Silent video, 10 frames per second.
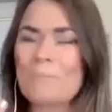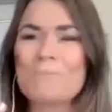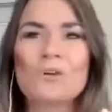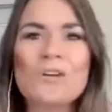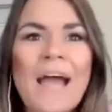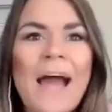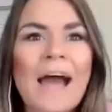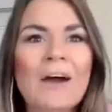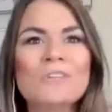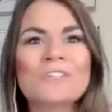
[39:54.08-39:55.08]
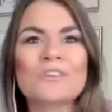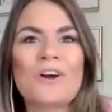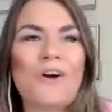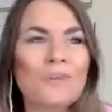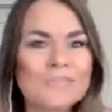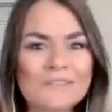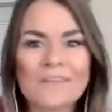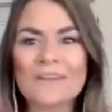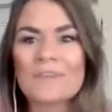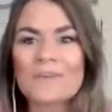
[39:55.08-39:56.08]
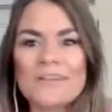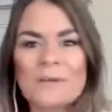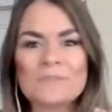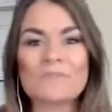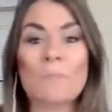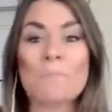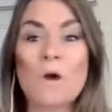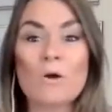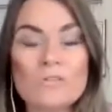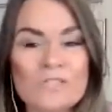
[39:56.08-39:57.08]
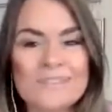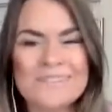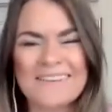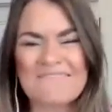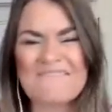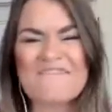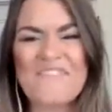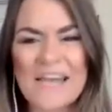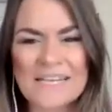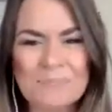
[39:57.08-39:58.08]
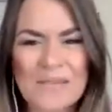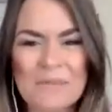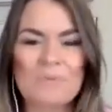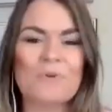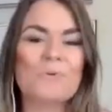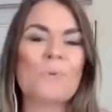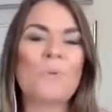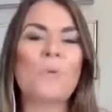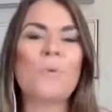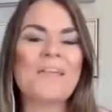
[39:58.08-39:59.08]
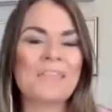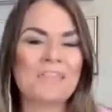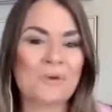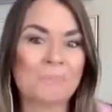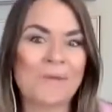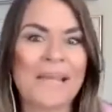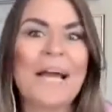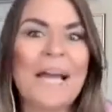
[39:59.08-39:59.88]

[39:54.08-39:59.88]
learn how to cultivate those types of emotions that infect people with your big